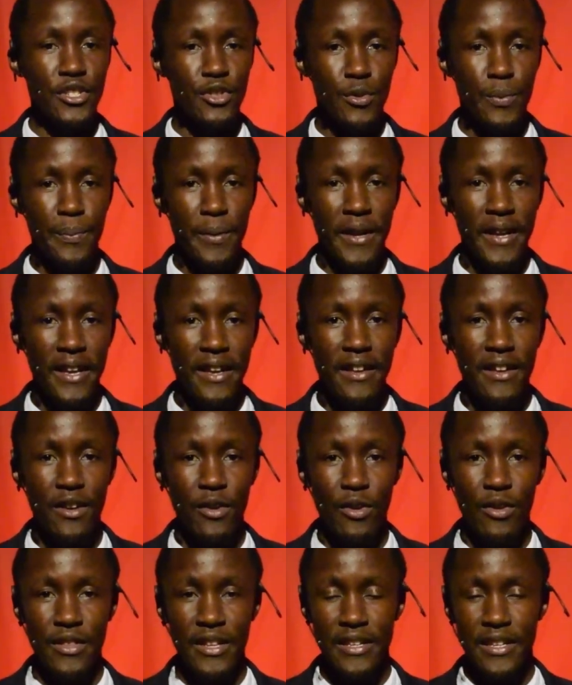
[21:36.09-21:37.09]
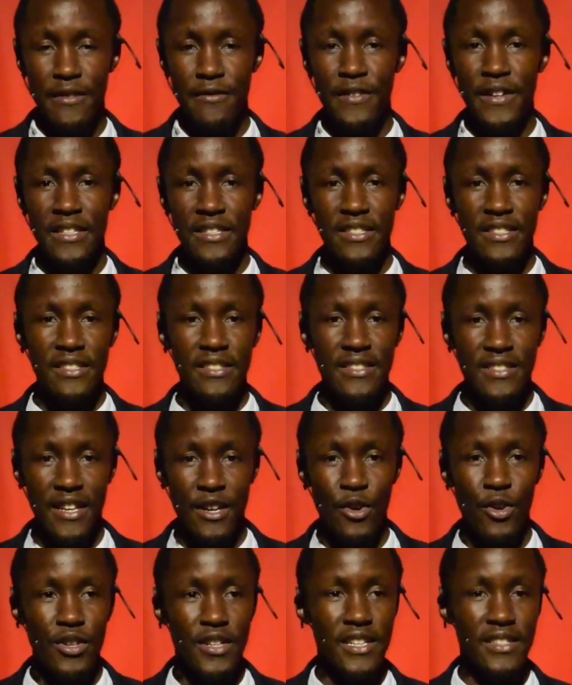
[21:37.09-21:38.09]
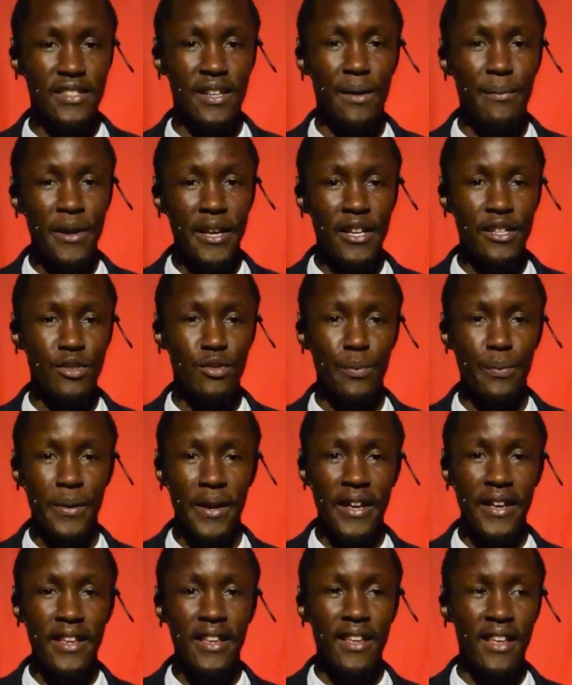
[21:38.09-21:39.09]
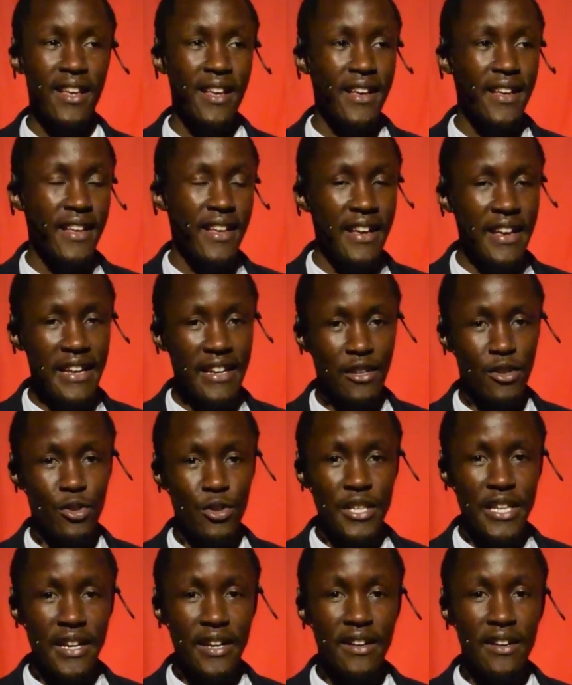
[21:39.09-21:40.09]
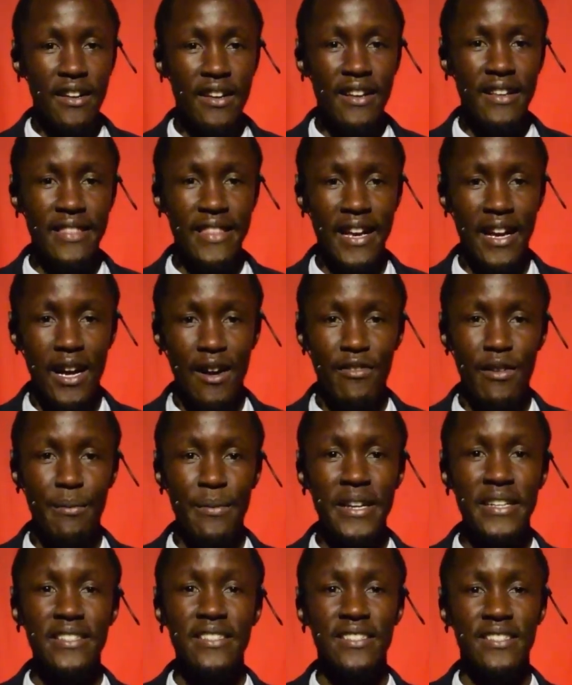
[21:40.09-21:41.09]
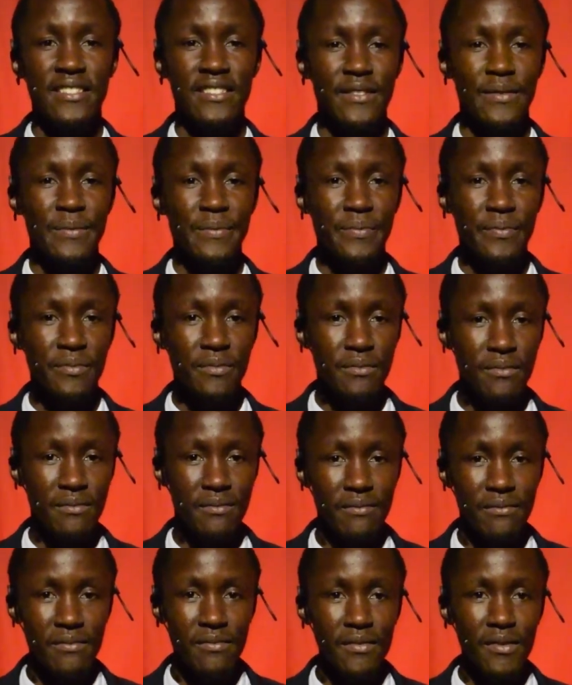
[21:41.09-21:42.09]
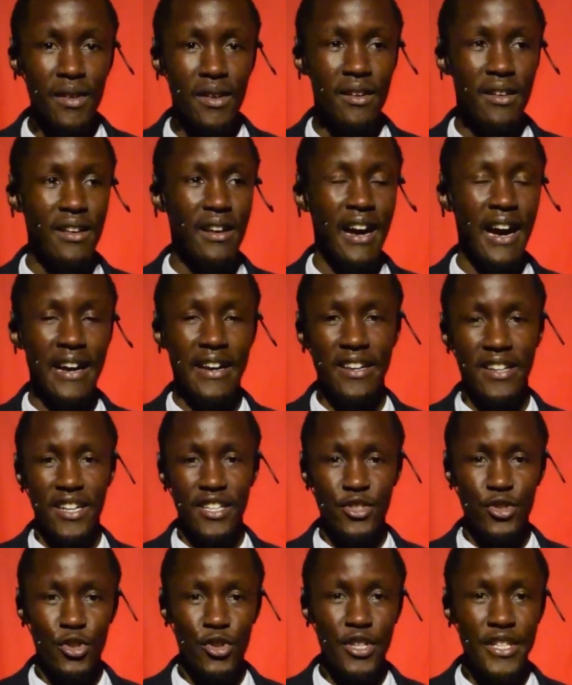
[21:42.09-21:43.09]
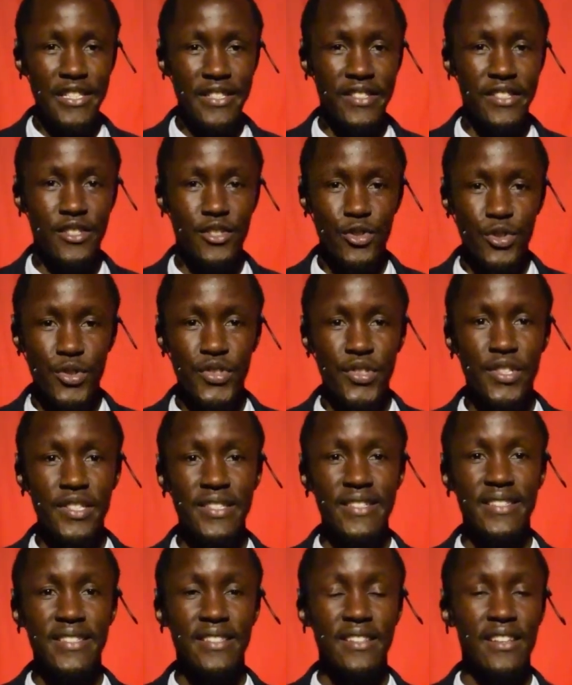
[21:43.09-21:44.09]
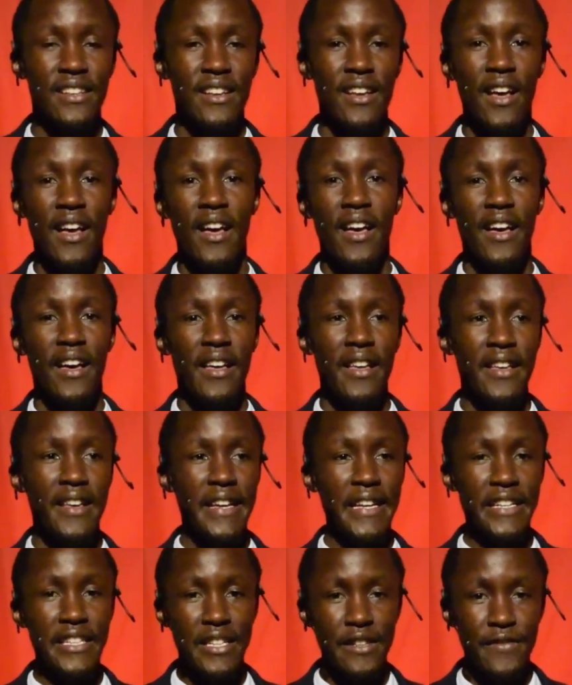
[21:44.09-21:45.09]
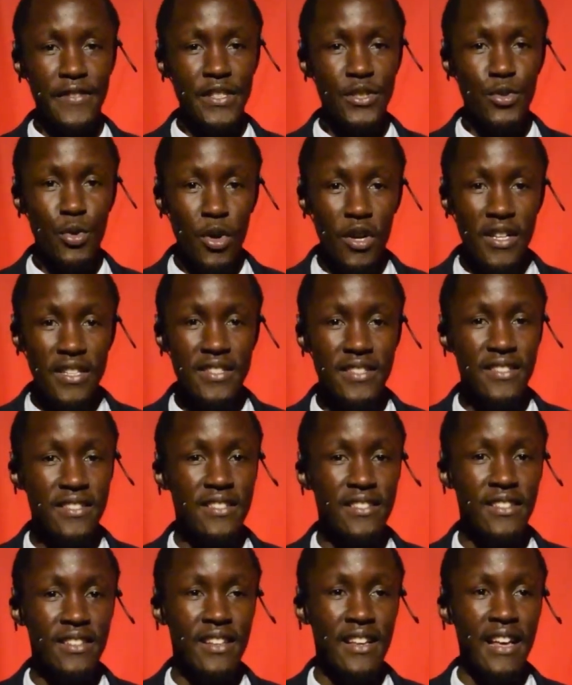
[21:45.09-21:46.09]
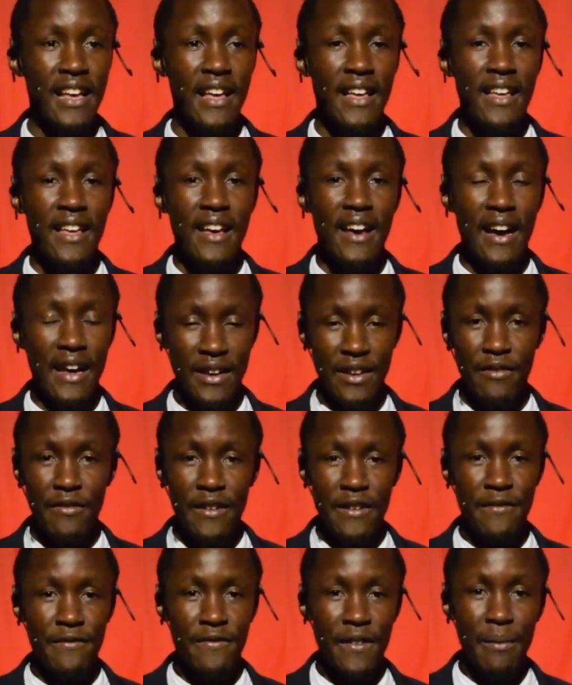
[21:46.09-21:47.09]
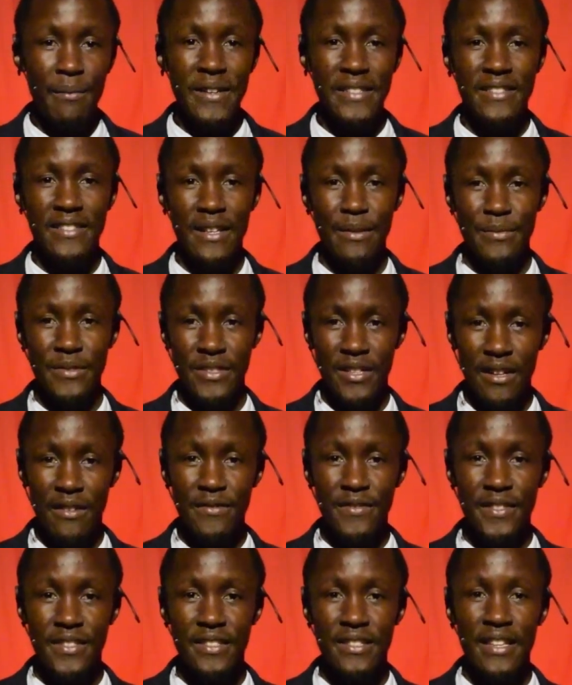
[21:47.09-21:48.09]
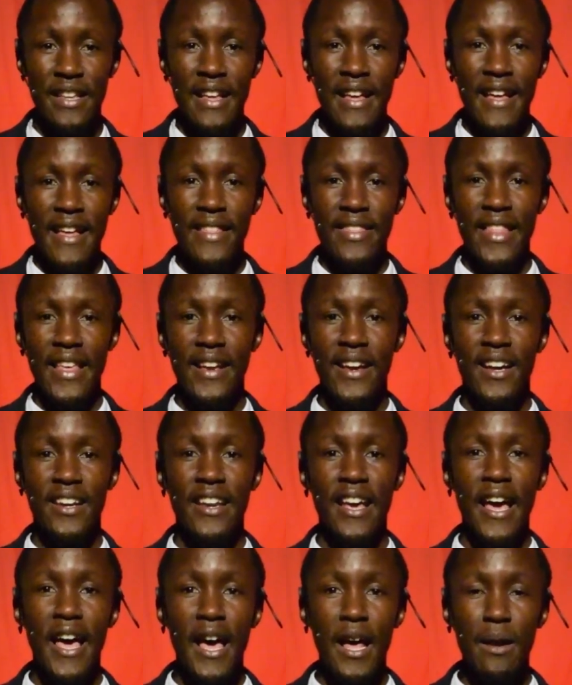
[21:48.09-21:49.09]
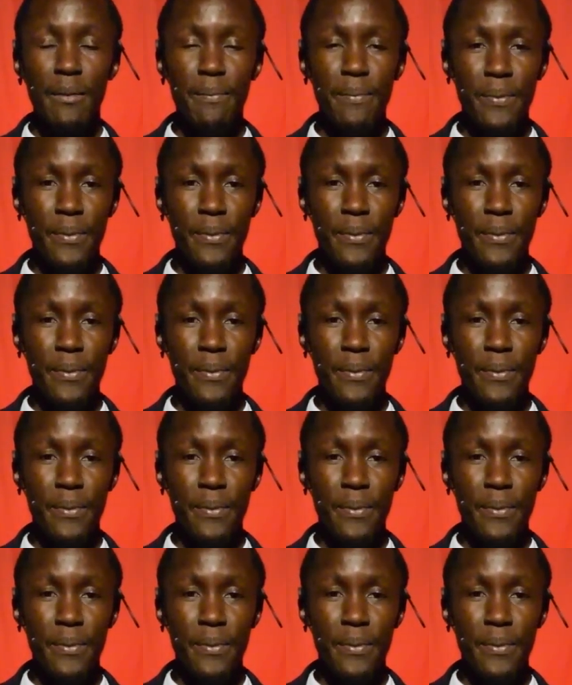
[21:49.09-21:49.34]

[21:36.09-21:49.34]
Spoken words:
play, or the different stakeholders coming into play, including the governments, agricultural institutions, individuals, and even farmers themselves. They can help